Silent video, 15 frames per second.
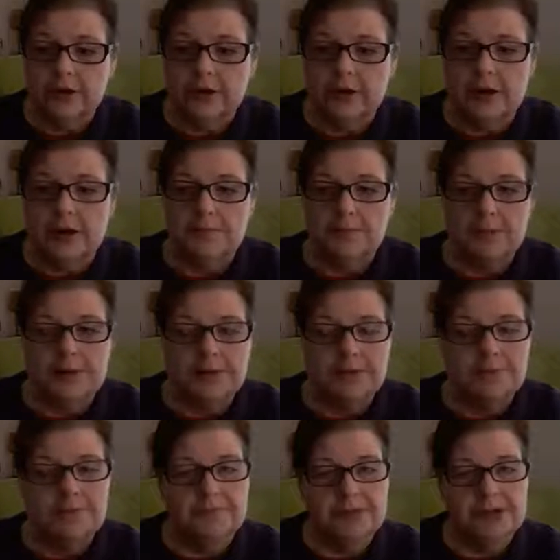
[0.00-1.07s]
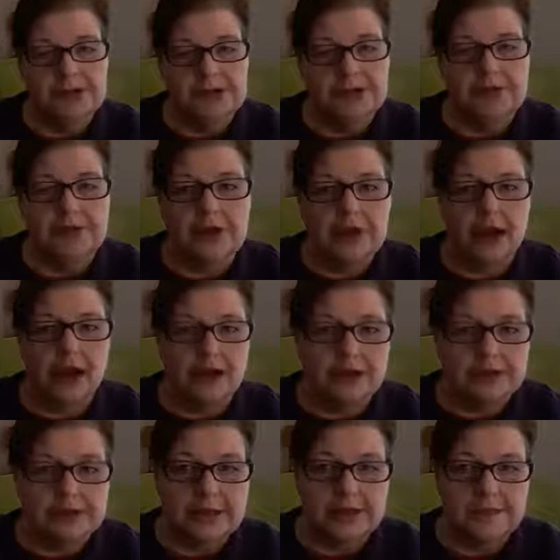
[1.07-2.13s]
a bigger vision that God
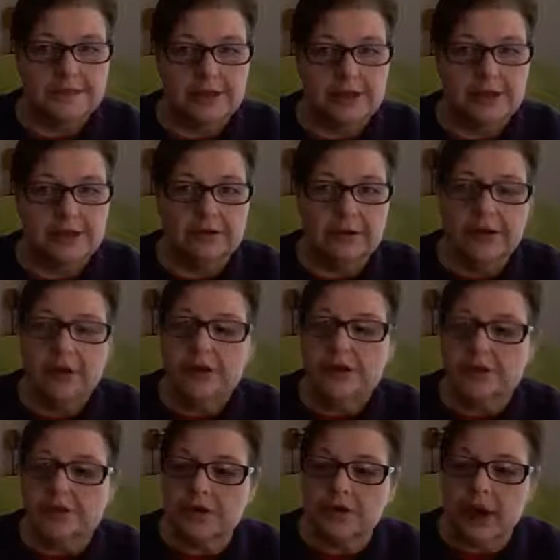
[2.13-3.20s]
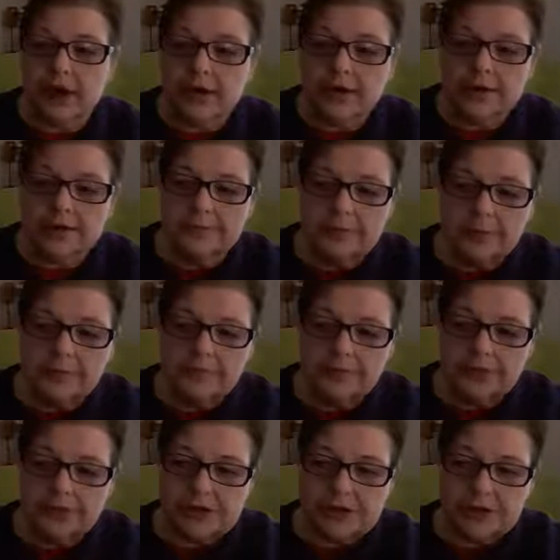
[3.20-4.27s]
has given. So God gave me a
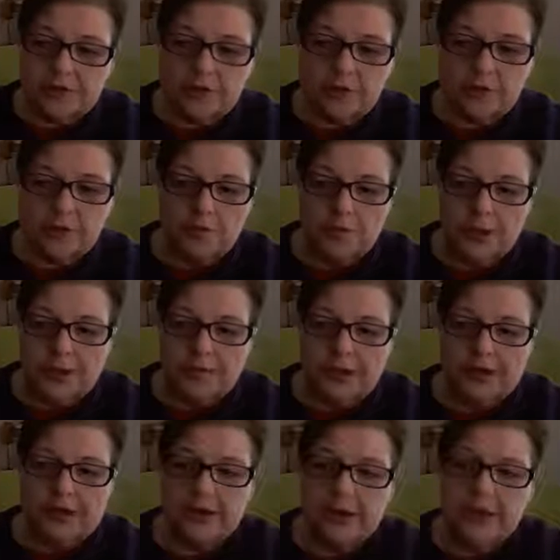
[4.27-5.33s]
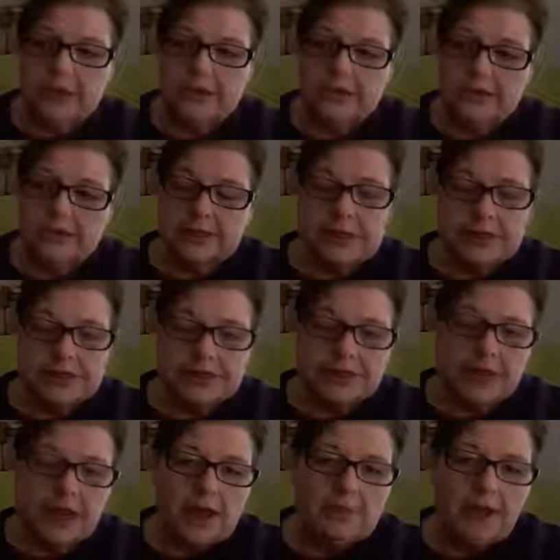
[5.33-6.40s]
vision for the women to teach
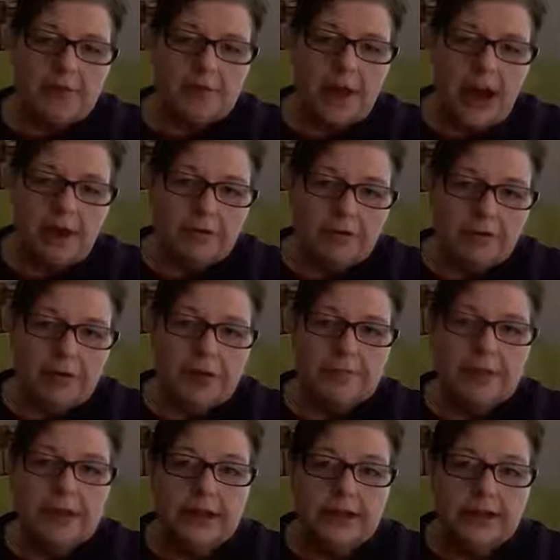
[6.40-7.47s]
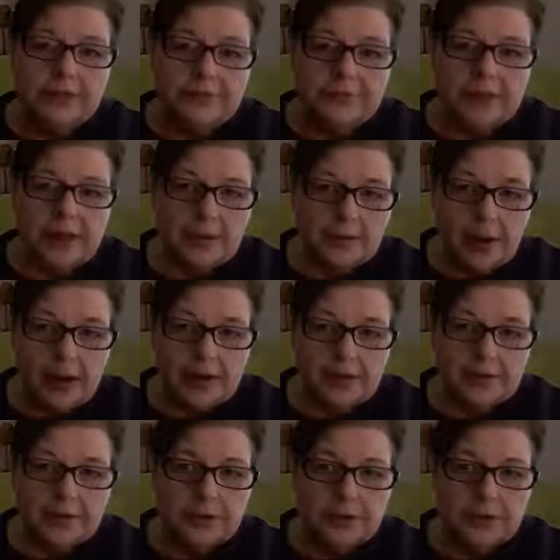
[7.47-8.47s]
them, empower them, and lift them up,